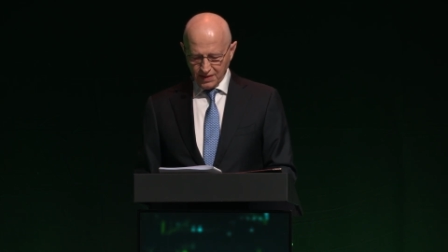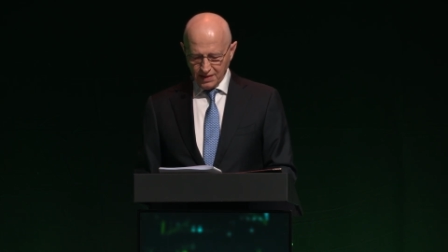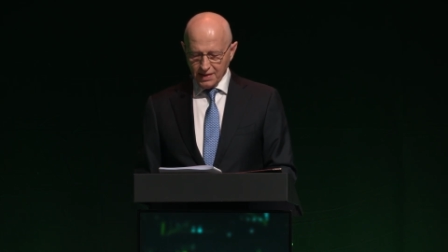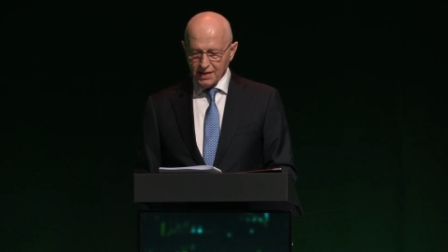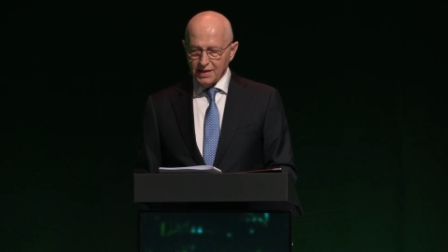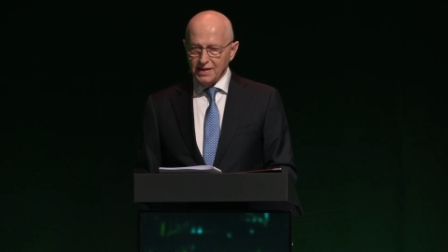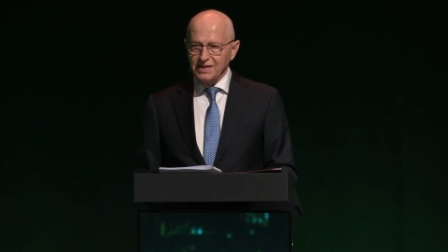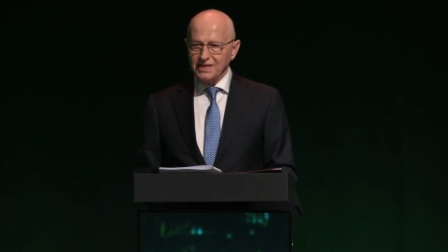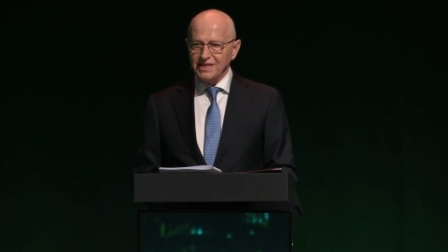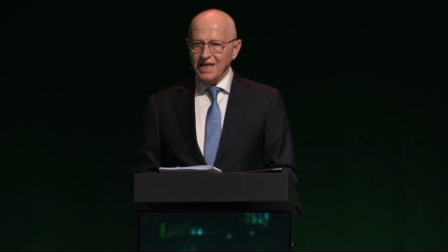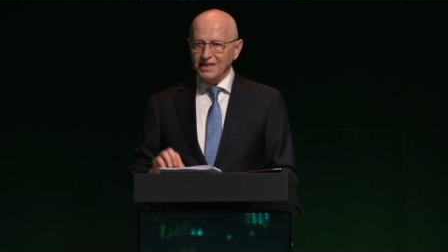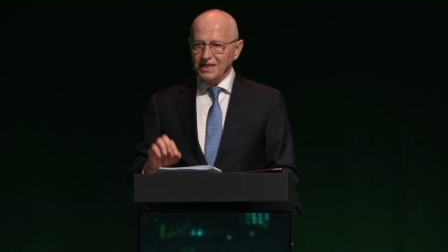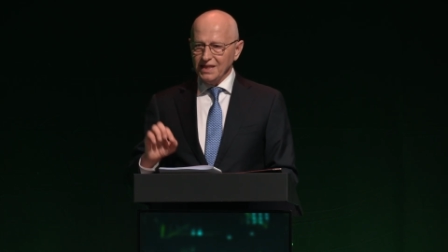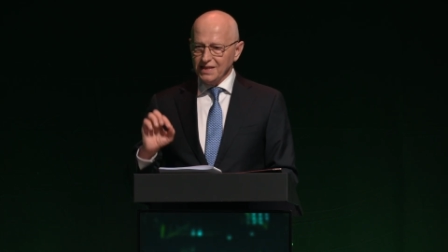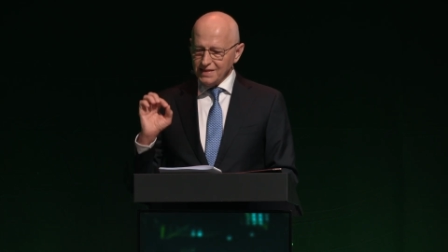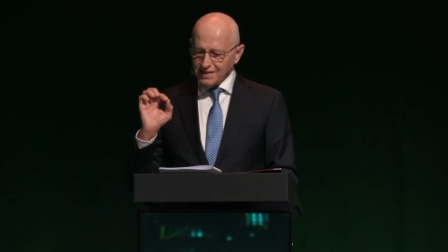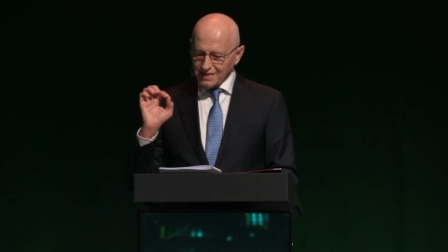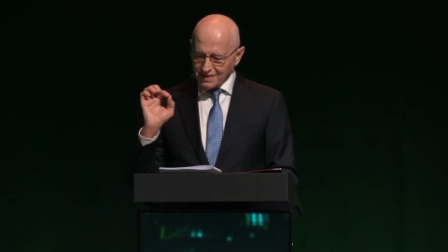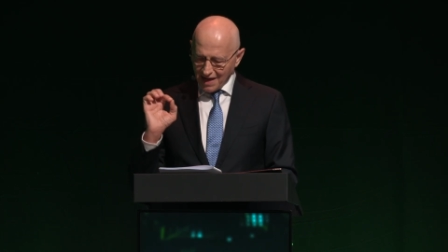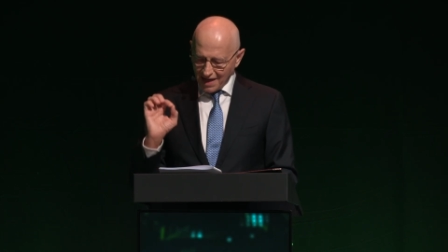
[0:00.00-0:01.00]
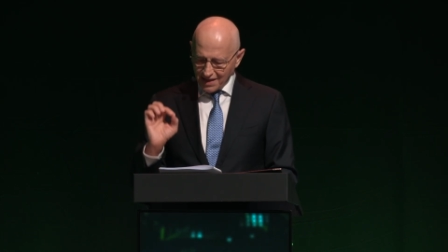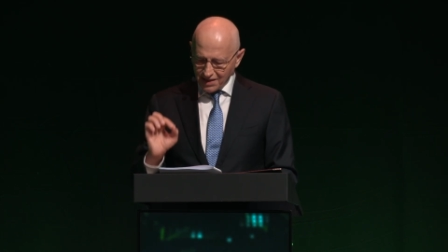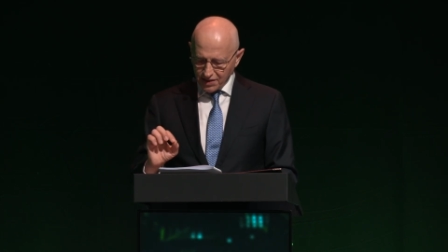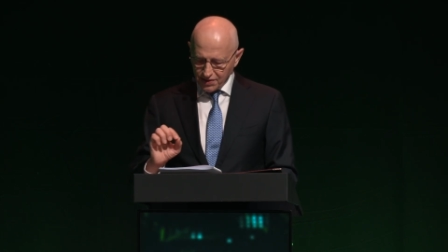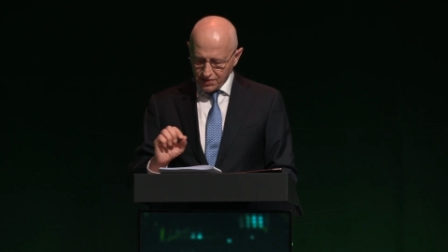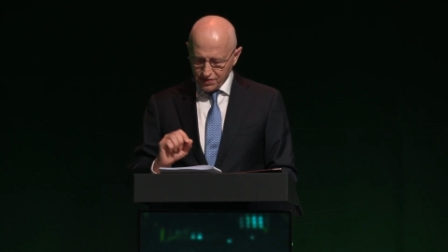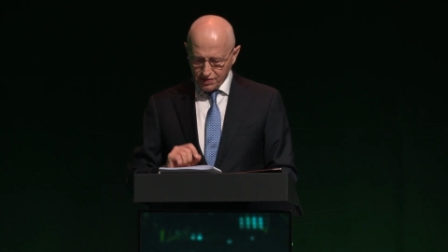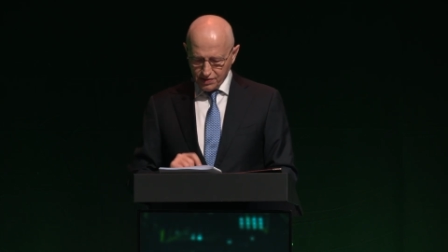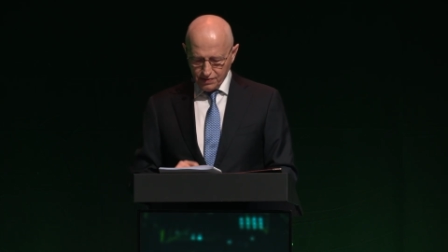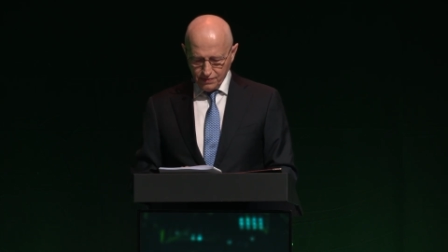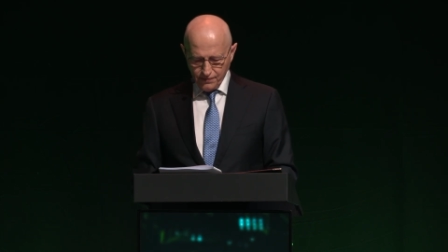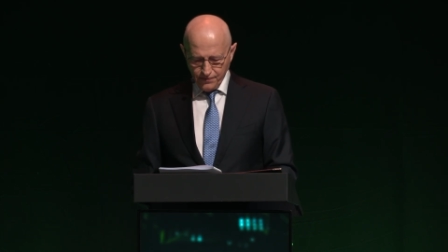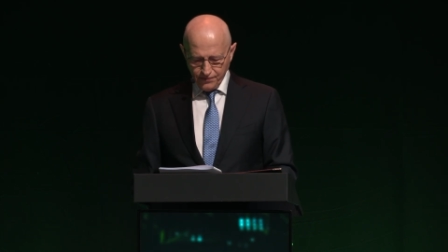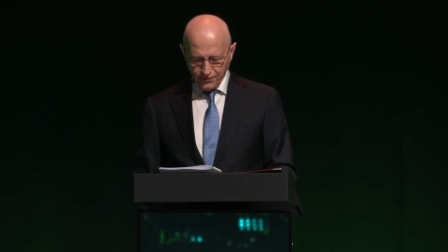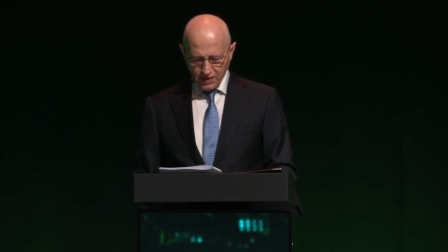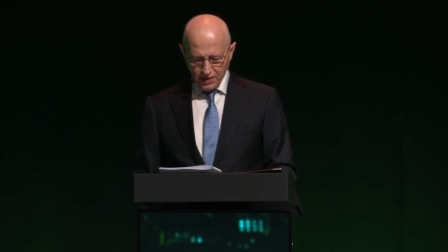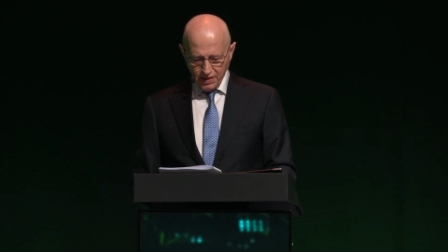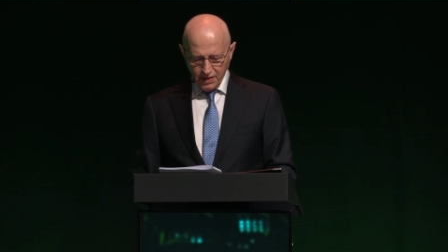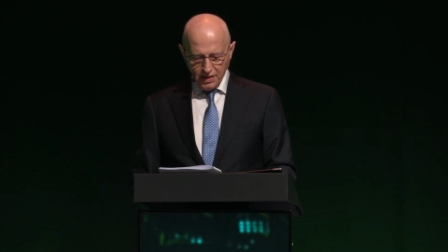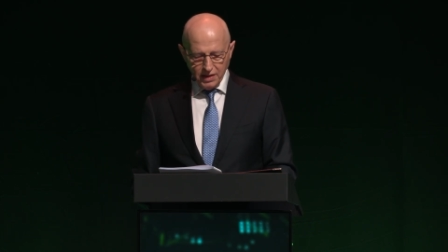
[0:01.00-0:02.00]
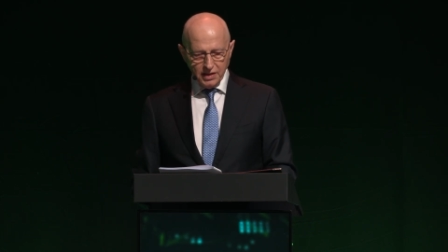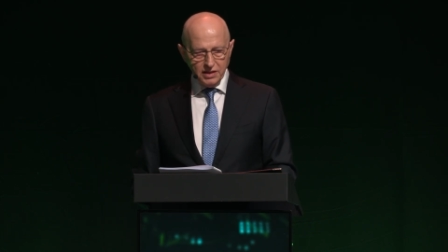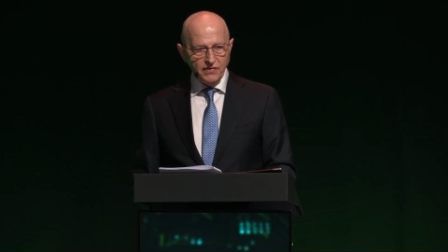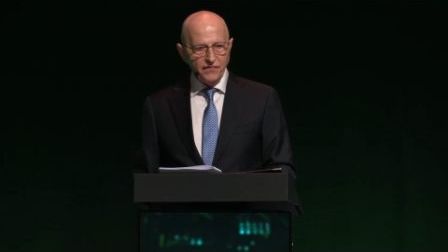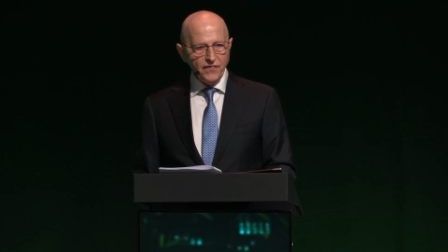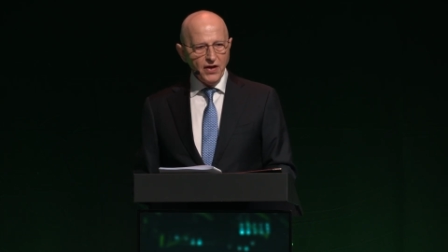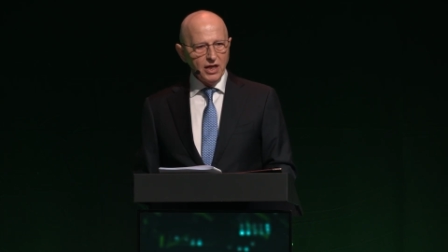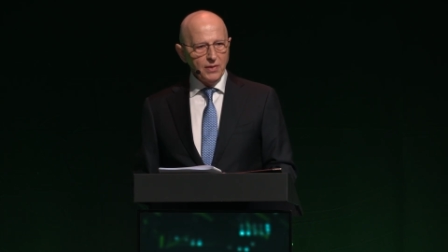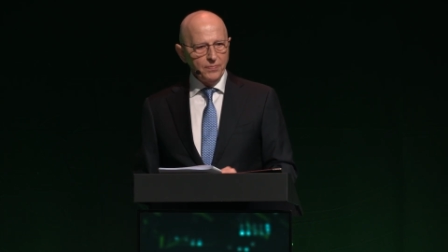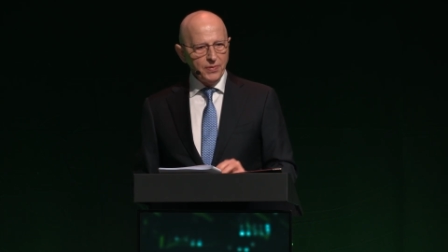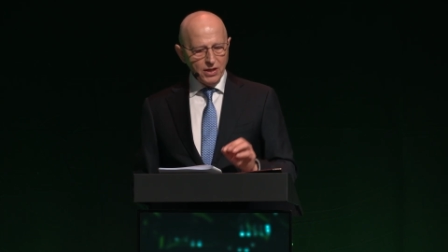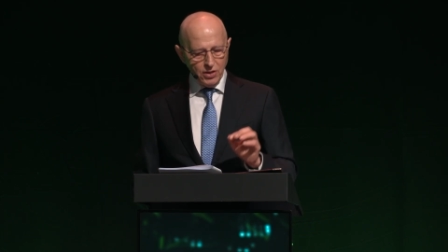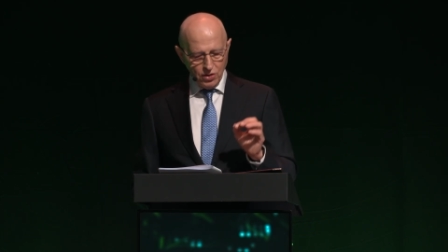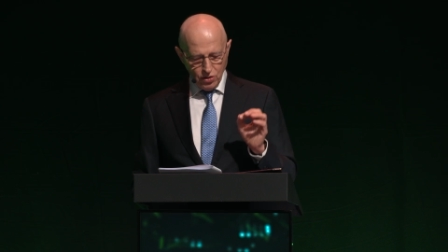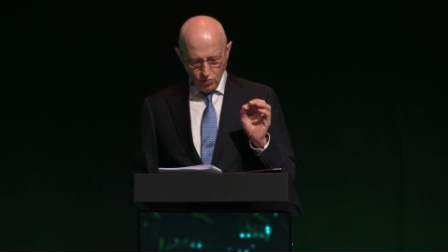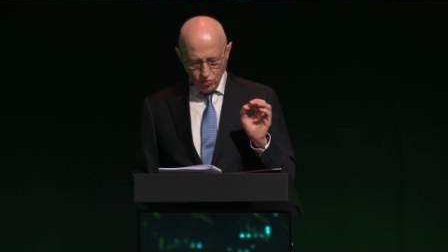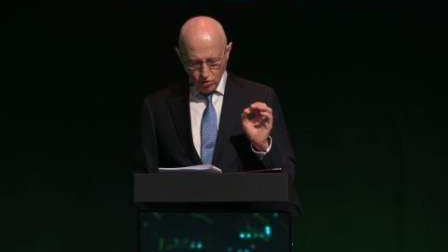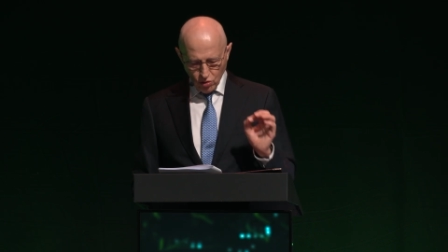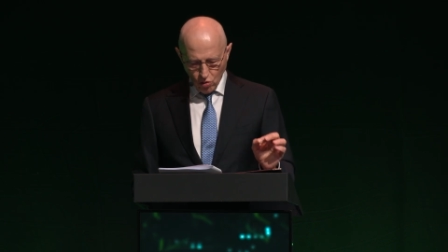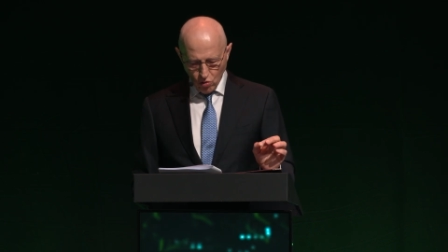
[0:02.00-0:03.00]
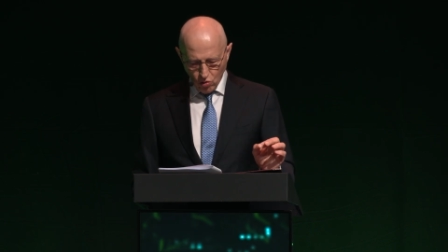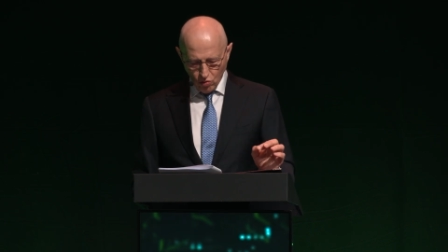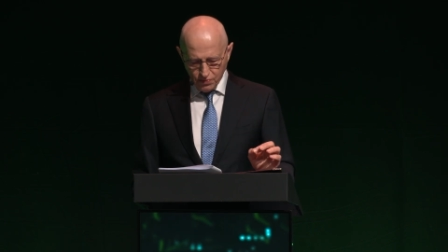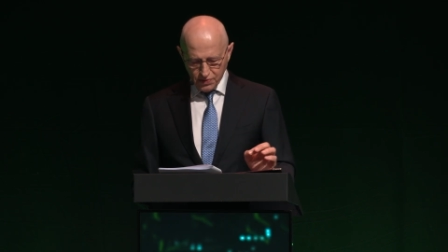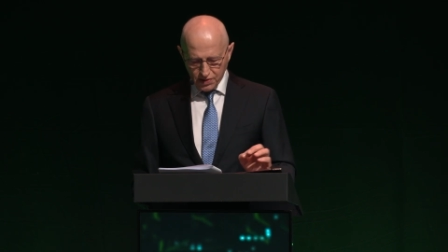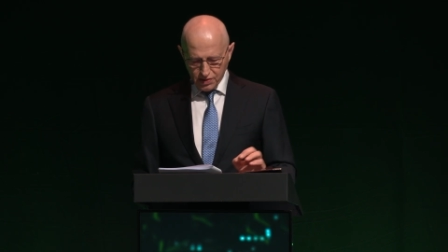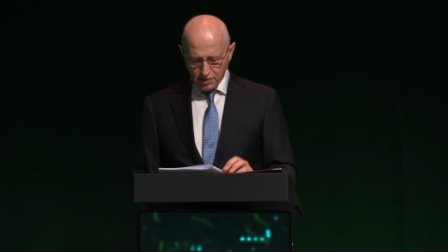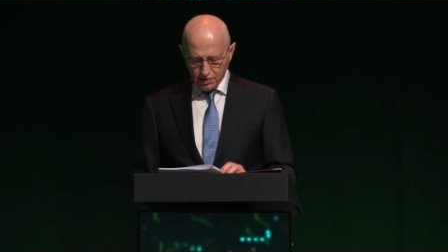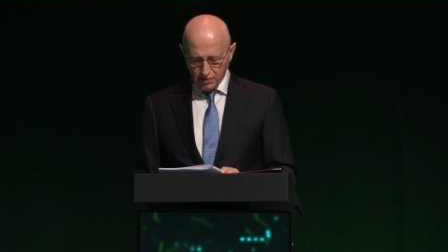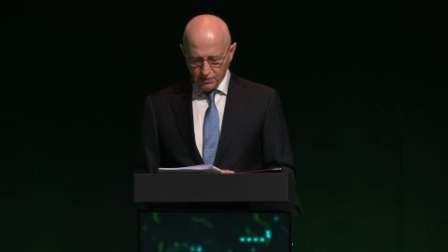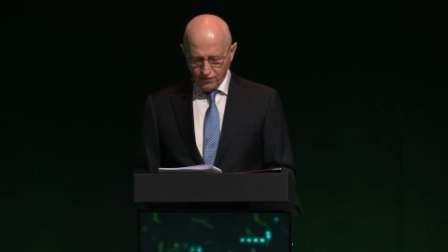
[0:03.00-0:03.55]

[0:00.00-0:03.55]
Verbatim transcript: setting standards, developing new norms